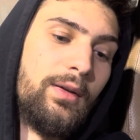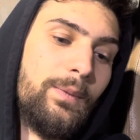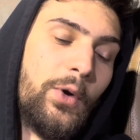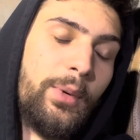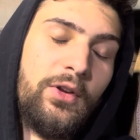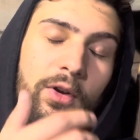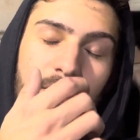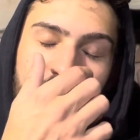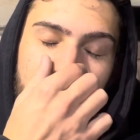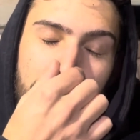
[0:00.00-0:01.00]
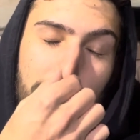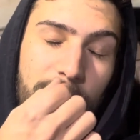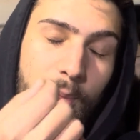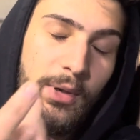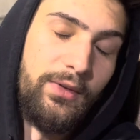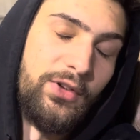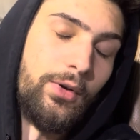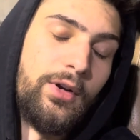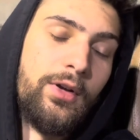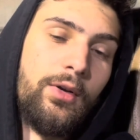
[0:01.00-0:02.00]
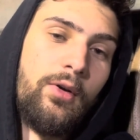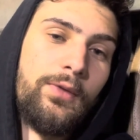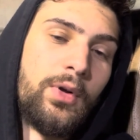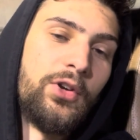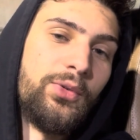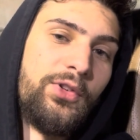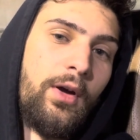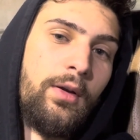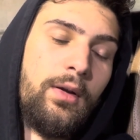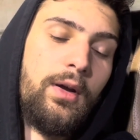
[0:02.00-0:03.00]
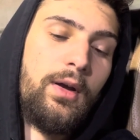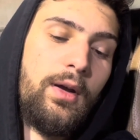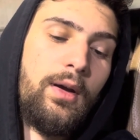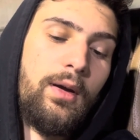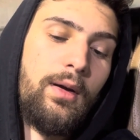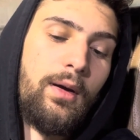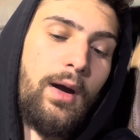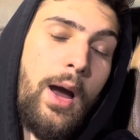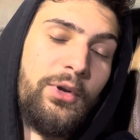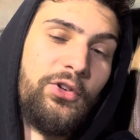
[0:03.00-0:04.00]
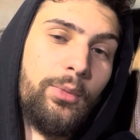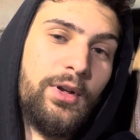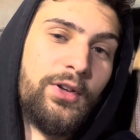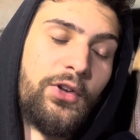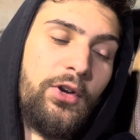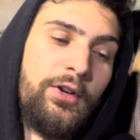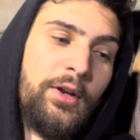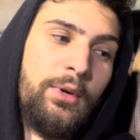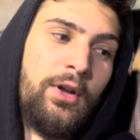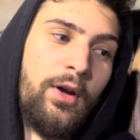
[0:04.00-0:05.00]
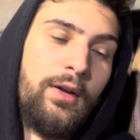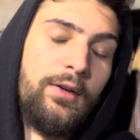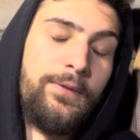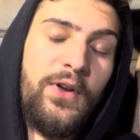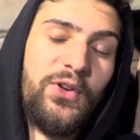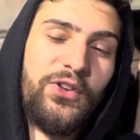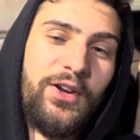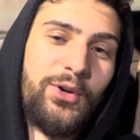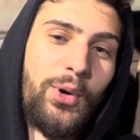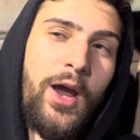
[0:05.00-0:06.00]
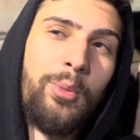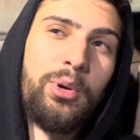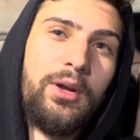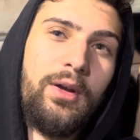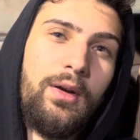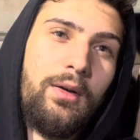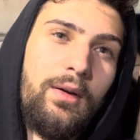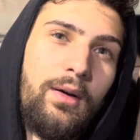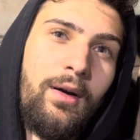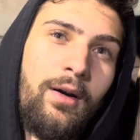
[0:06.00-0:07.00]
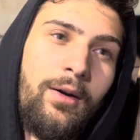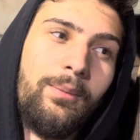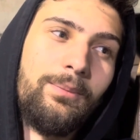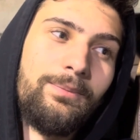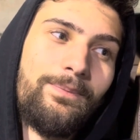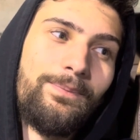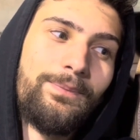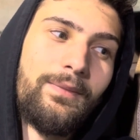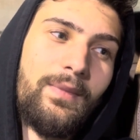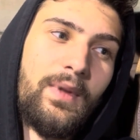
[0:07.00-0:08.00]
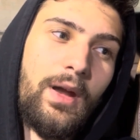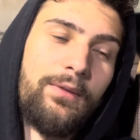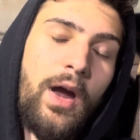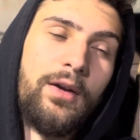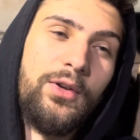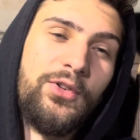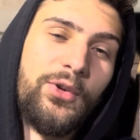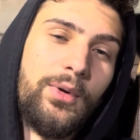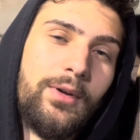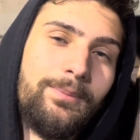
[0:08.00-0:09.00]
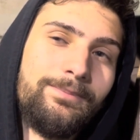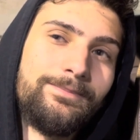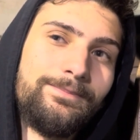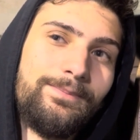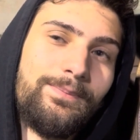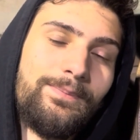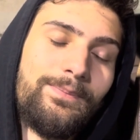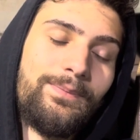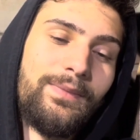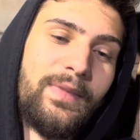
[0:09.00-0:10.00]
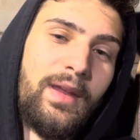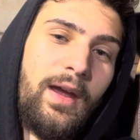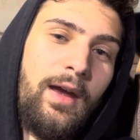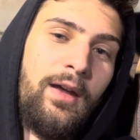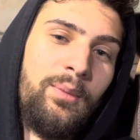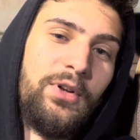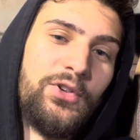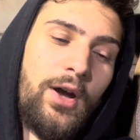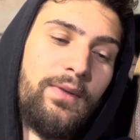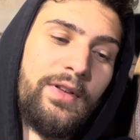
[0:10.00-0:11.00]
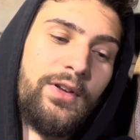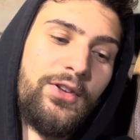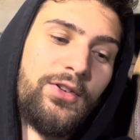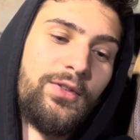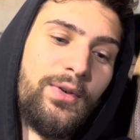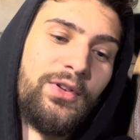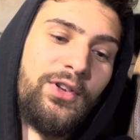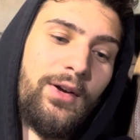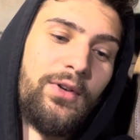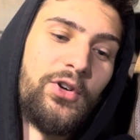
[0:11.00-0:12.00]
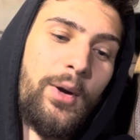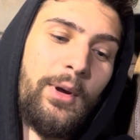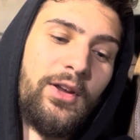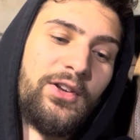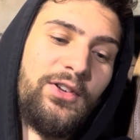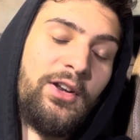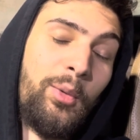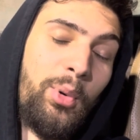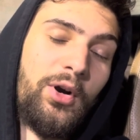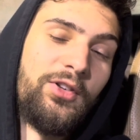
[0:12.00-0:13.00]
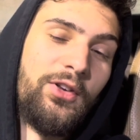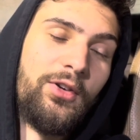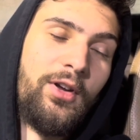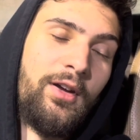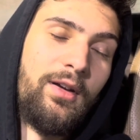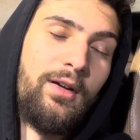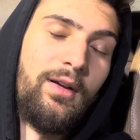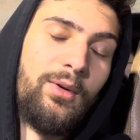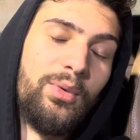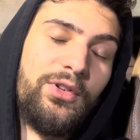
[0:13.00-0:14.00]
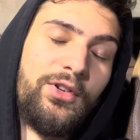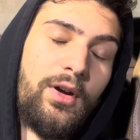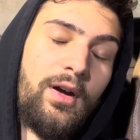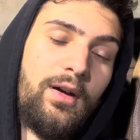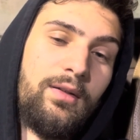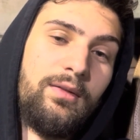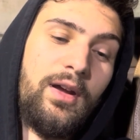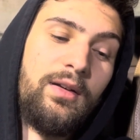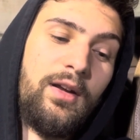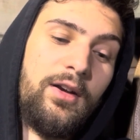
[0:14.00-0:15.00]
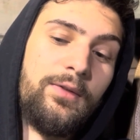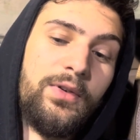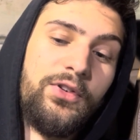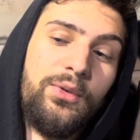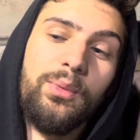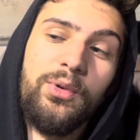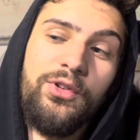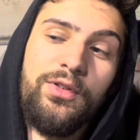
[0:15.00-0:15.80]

Nobody knows. Well, the previous owner didn't know if the clutch was done. I'm assuming it's gonna need to be done. It feels like crap. I've gotten used to it. And me driving this versus having to drive my Legacy to get parts the other day, it was night and day difference. It was